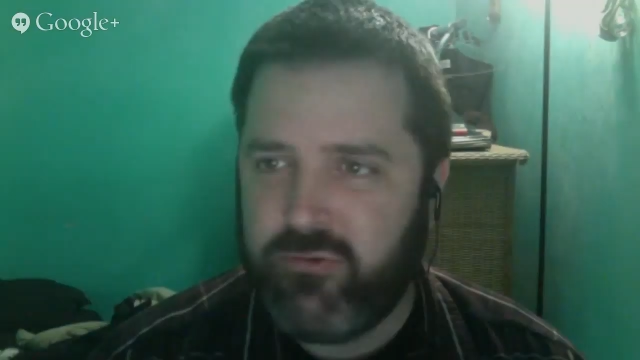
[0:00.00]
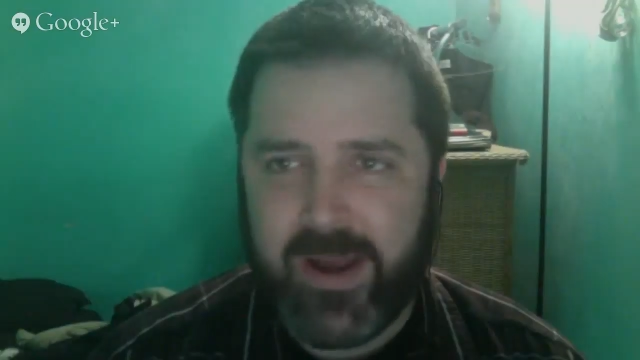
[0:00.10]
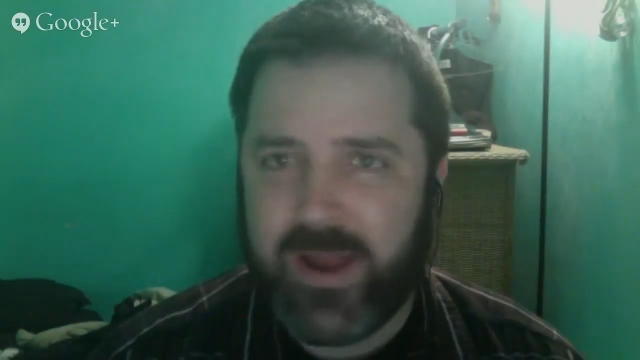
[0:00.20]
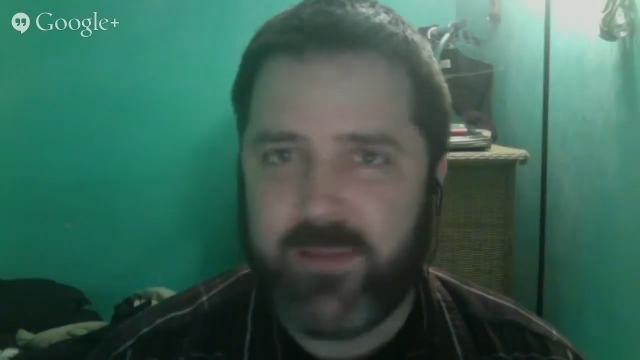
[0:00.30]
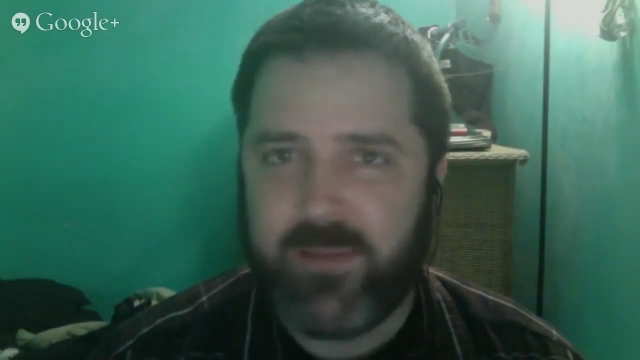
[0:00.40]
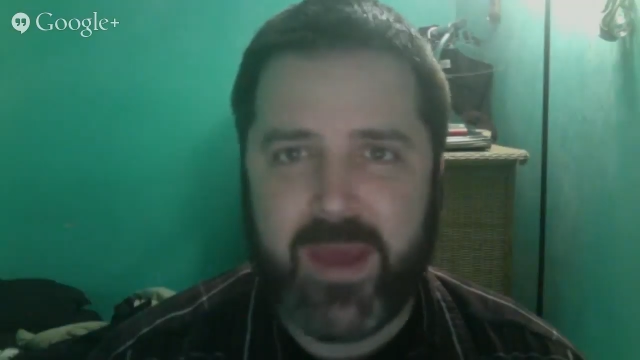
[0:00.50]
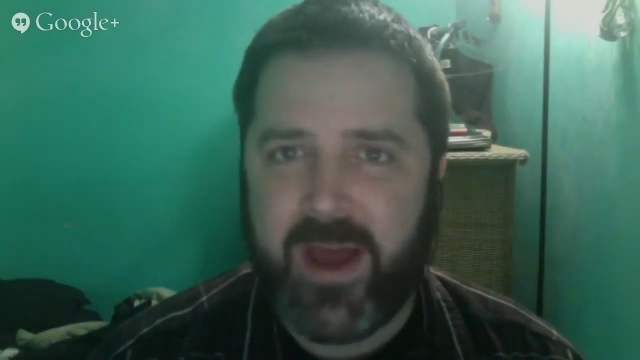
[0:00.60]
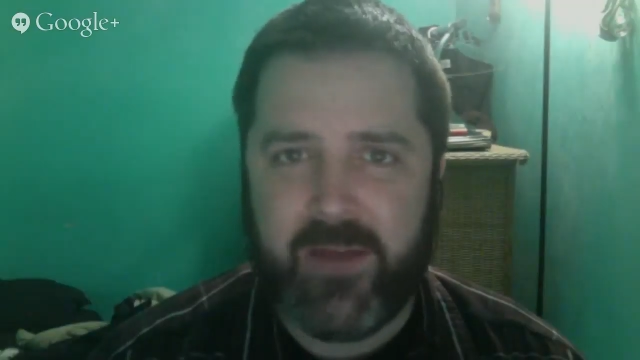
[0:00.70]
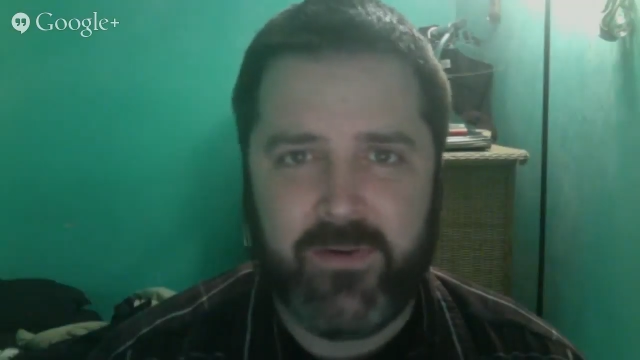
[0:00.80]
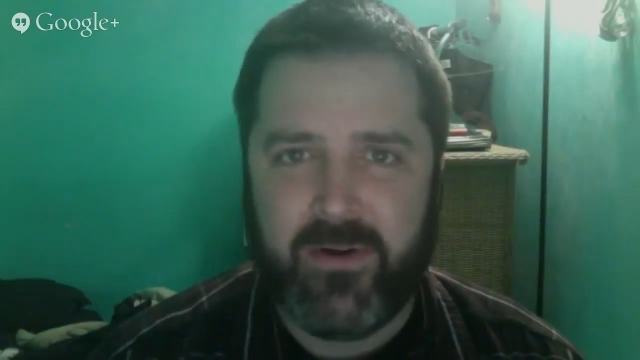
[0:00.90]
not to be out
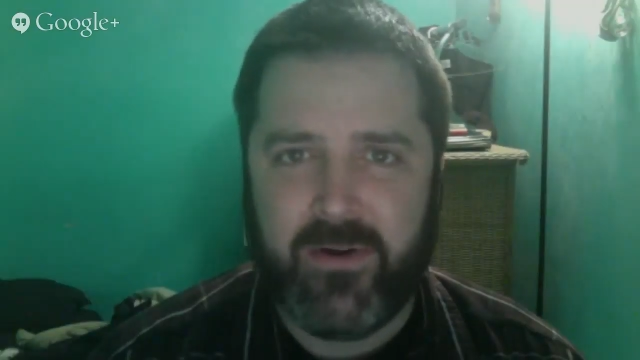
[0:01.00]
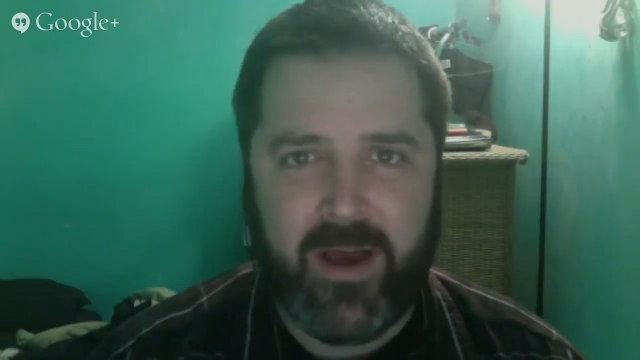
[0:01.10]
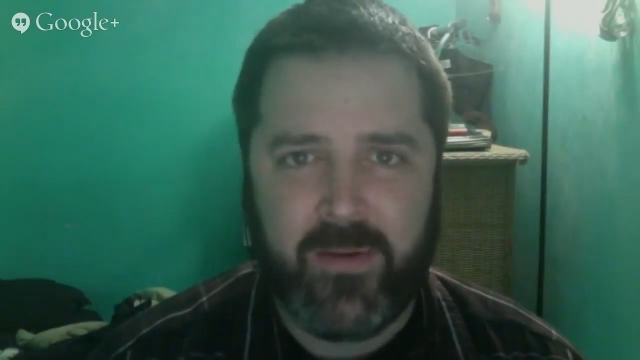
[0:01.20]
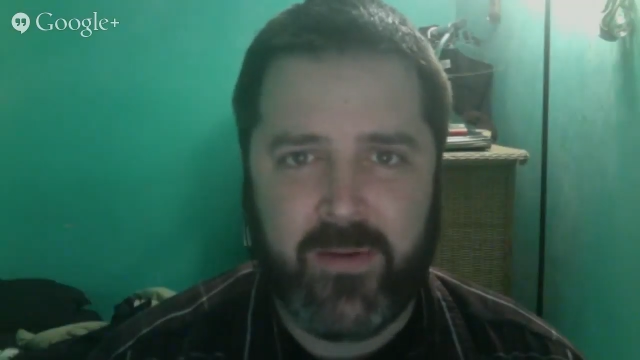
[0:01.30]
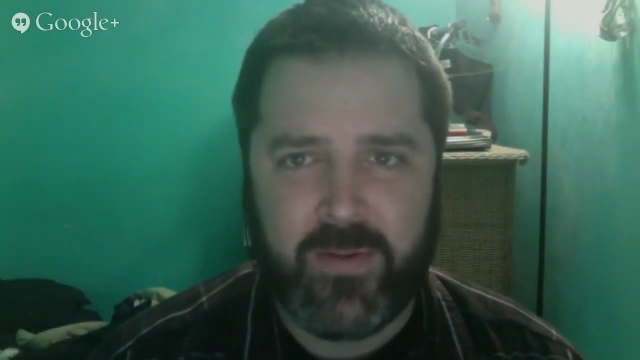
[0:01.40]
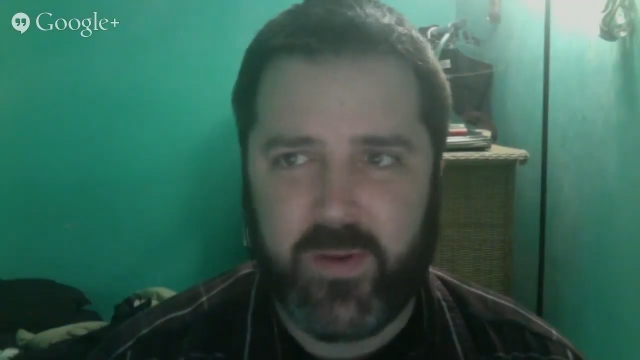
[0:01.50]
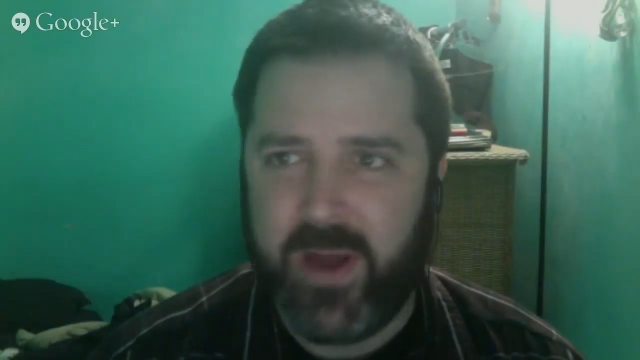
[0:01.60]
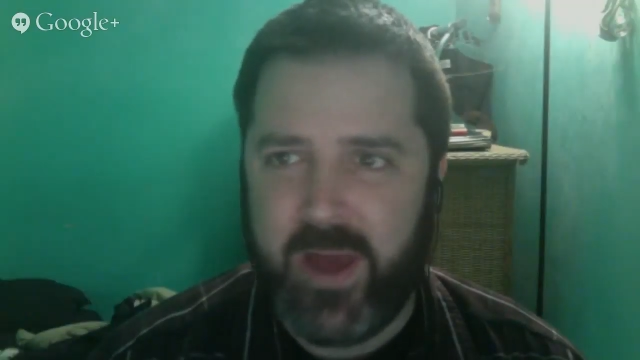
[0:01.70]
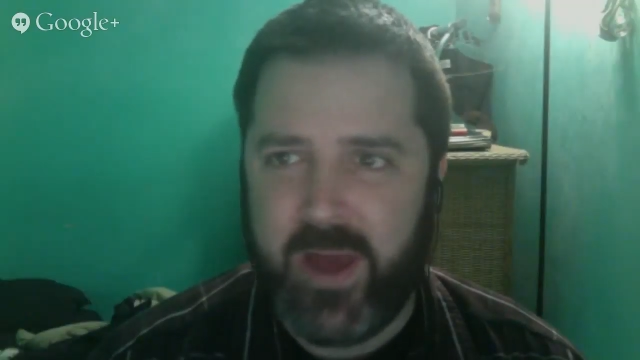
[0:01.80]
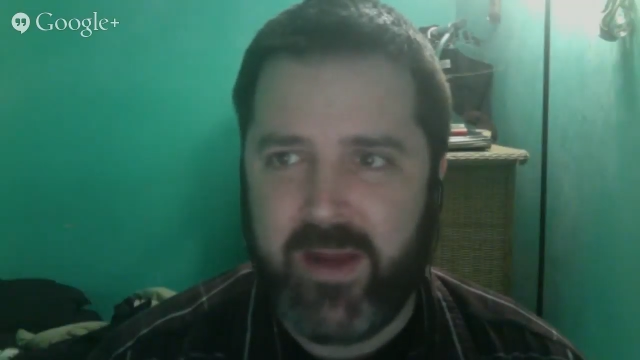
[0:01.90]
of your house when
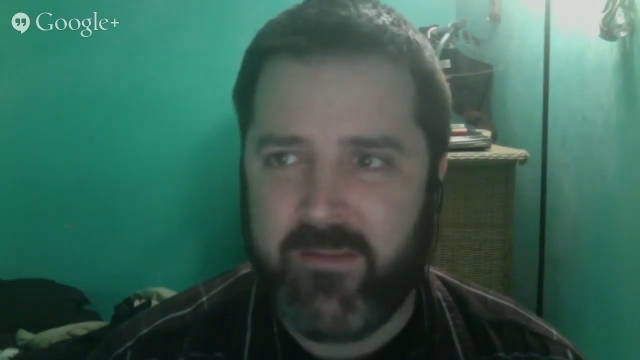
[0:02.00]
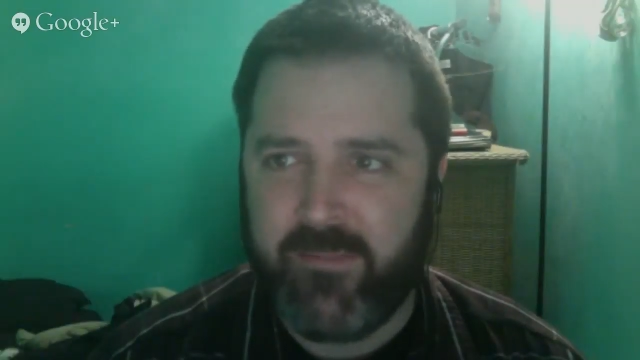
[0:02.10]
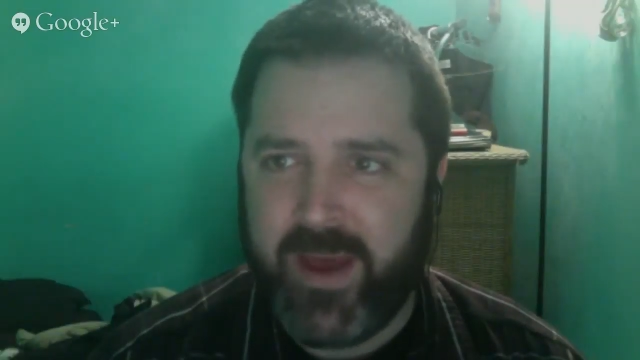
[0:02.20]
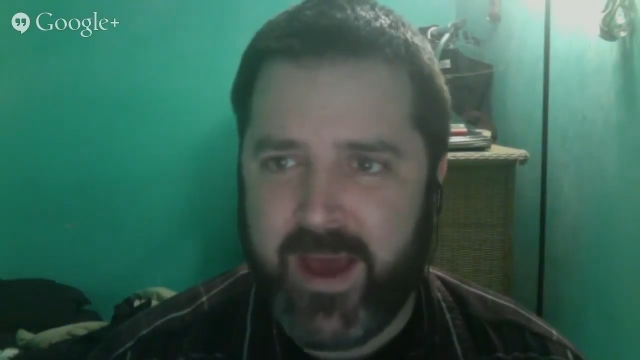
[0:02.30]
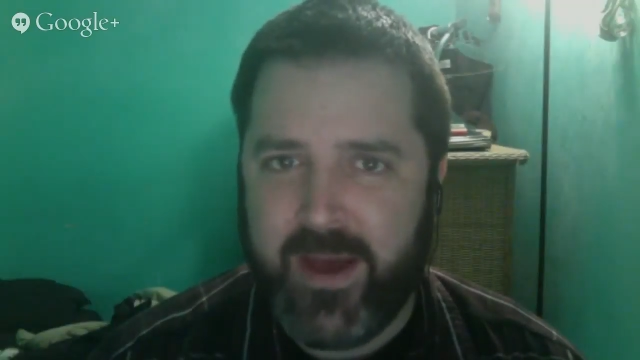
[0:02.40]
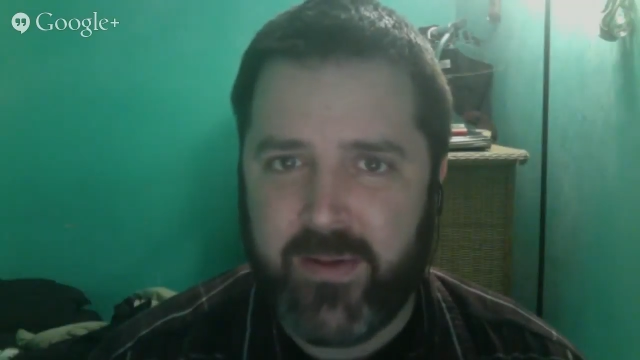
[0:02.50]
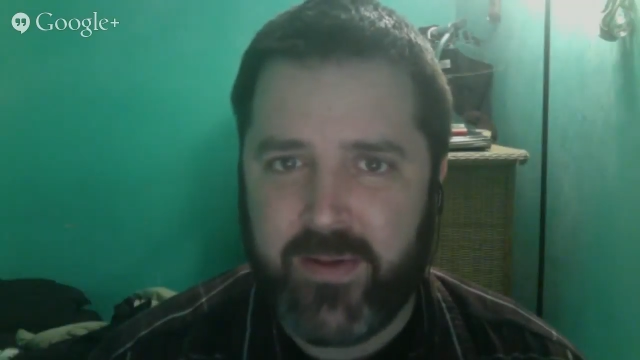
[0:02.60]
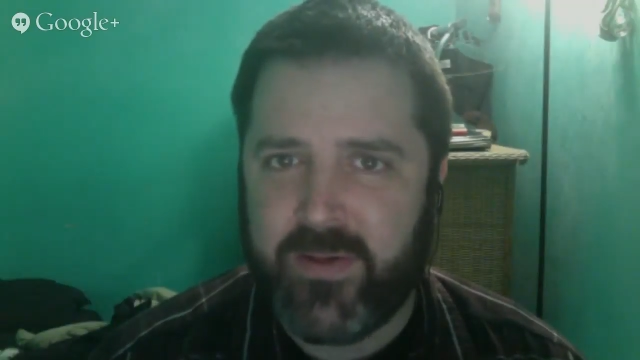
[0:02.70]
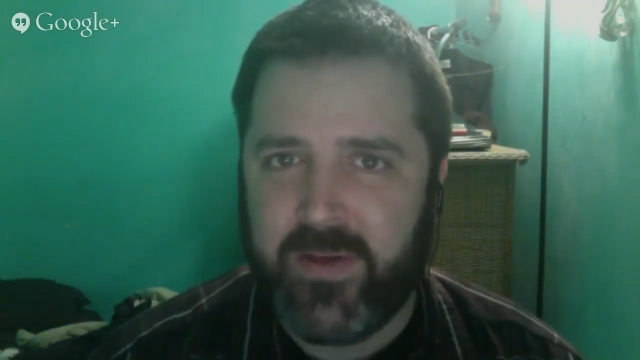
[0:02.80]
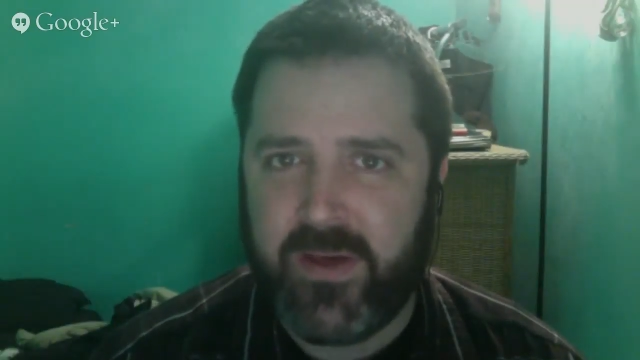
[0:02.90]
i'm out of my house